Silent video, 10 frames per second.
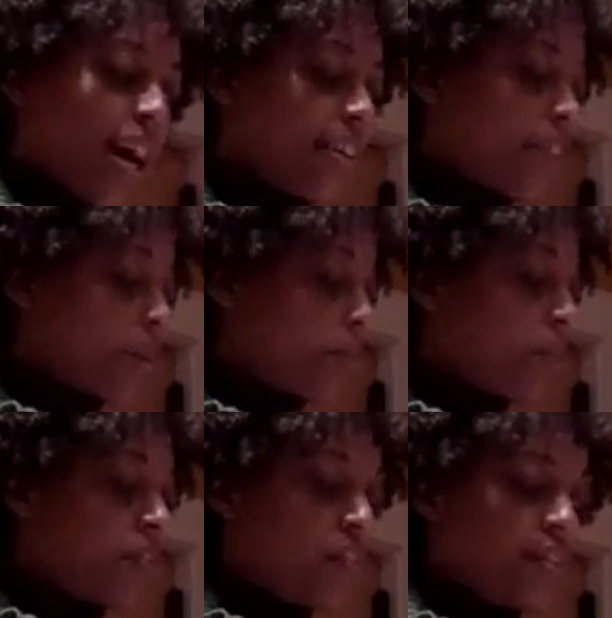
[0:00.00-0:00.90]
nodding their
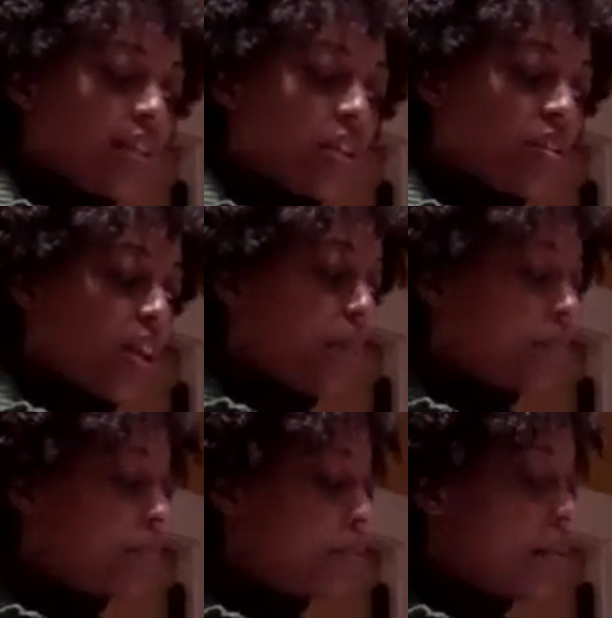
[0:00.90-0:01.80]
perfectly
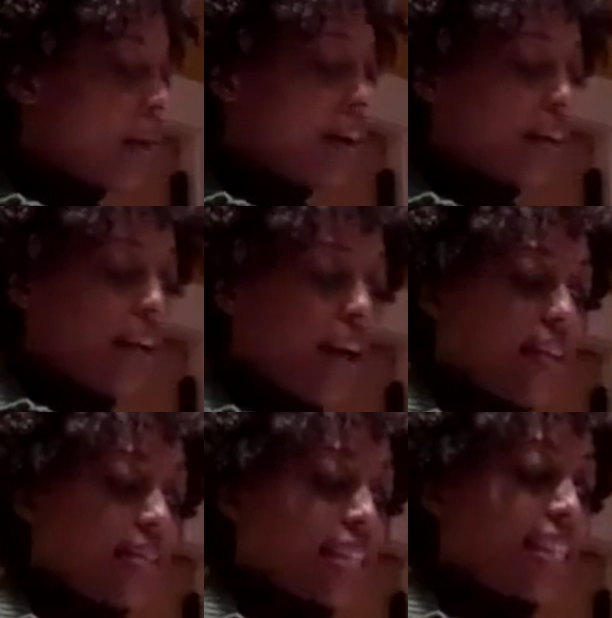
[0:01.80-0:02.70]
shaped blue-haired
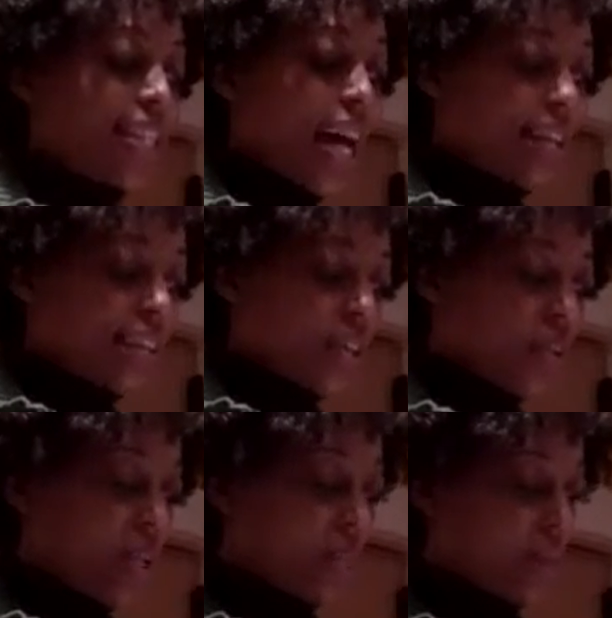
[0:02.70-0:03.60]
heads in silent
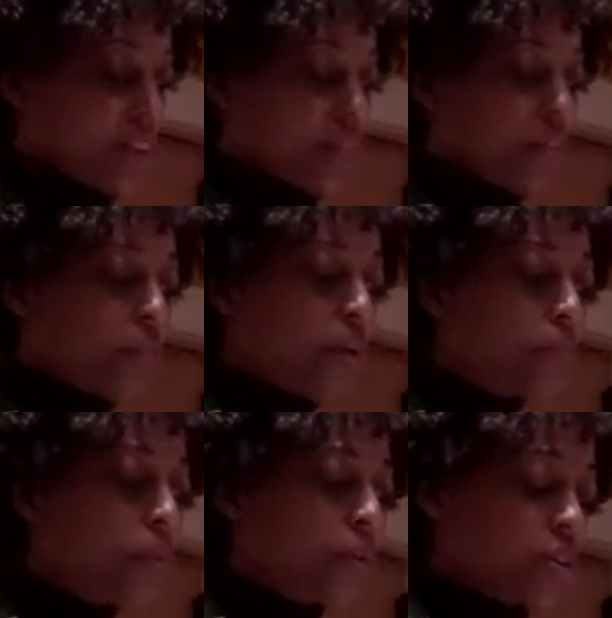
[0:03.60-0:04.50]
agreement on the
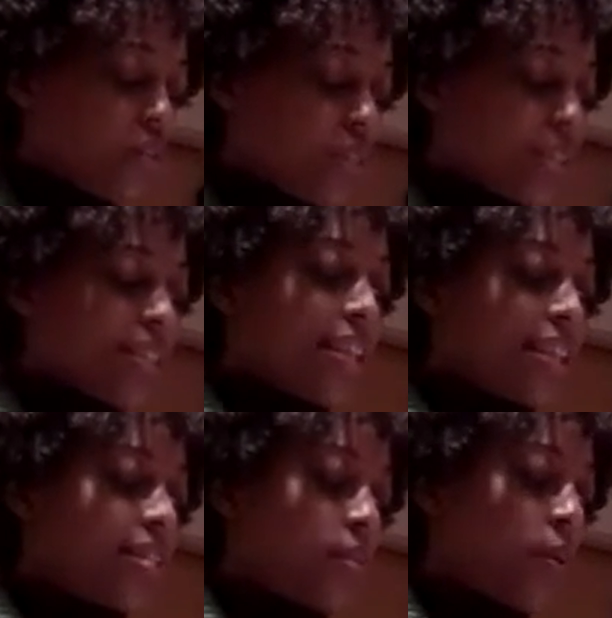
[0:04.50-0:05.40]
front porch of their
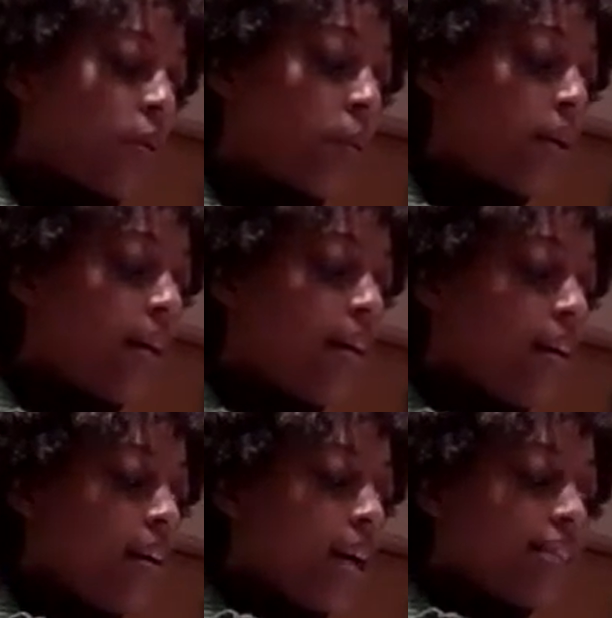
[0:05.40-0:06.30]
slanted home.
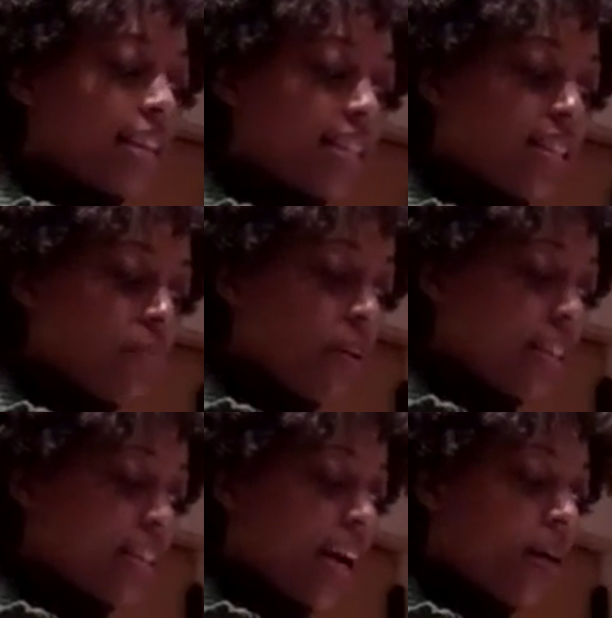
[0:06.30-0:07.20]
They'd sip
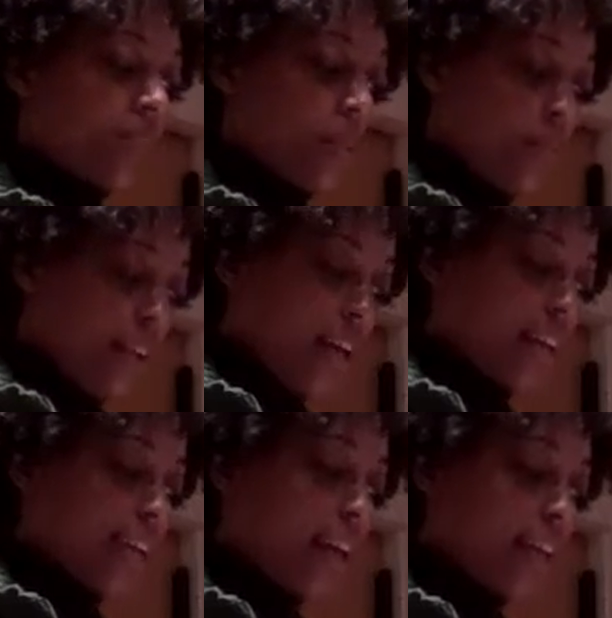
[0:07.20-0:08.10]
on sour lemonade
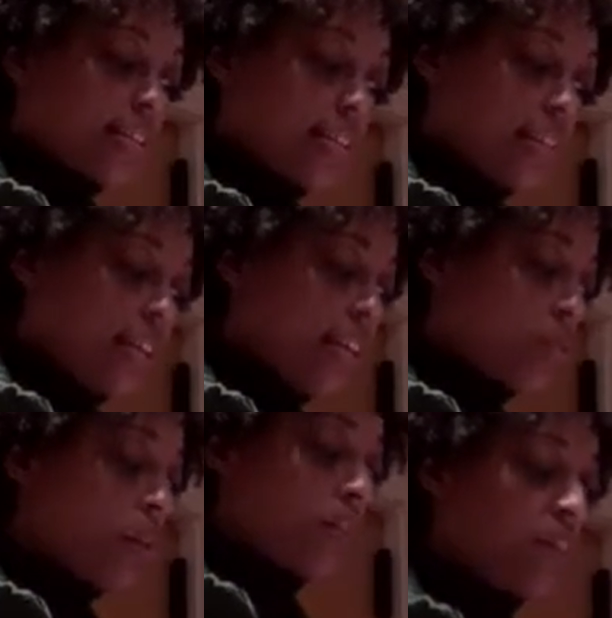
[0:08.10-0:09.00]
in cans and
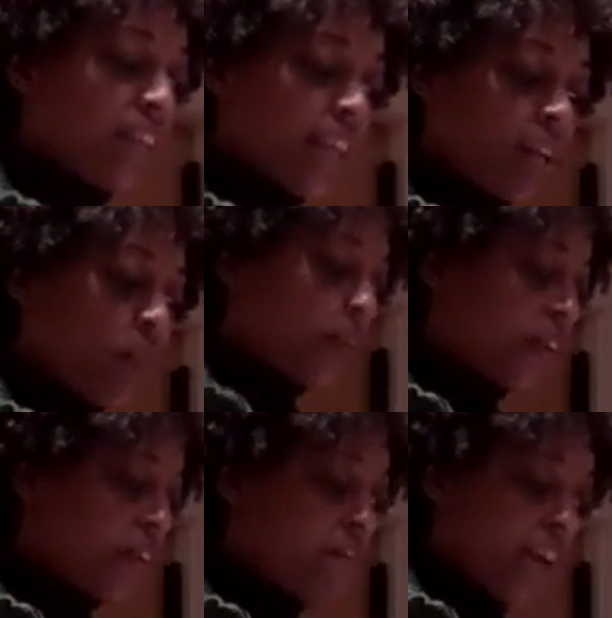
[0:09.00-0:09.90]
heat while flicking
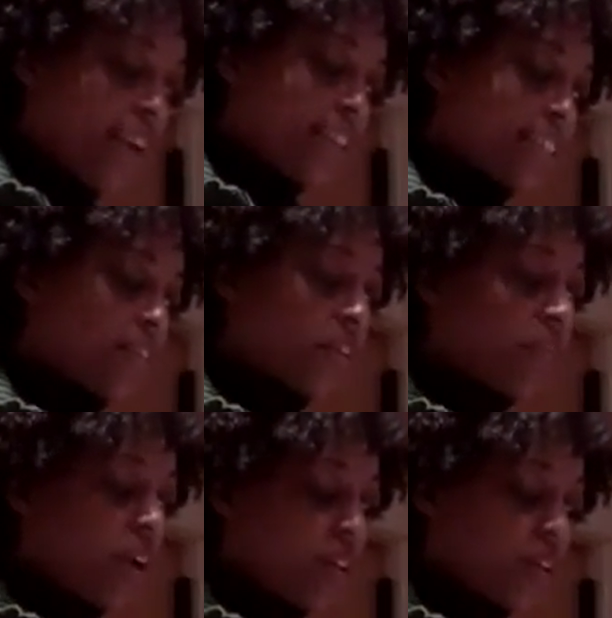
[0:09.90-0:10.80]
wicker fans in their
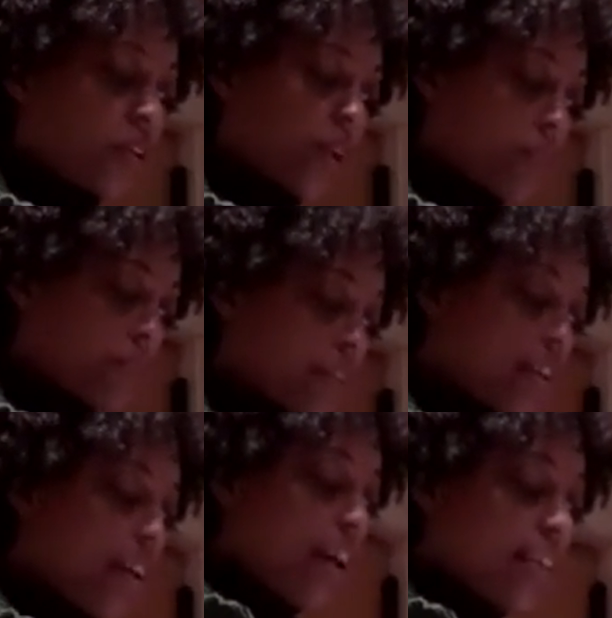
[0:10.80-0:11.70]
gnarled grips.
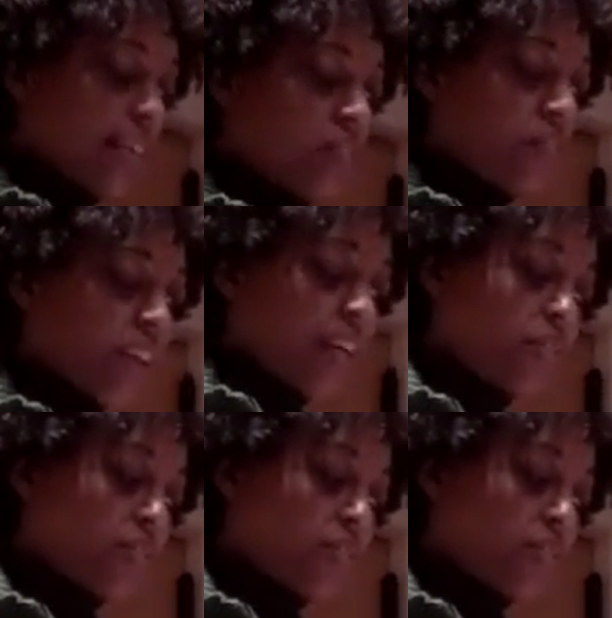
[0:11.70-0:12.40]
They'd flick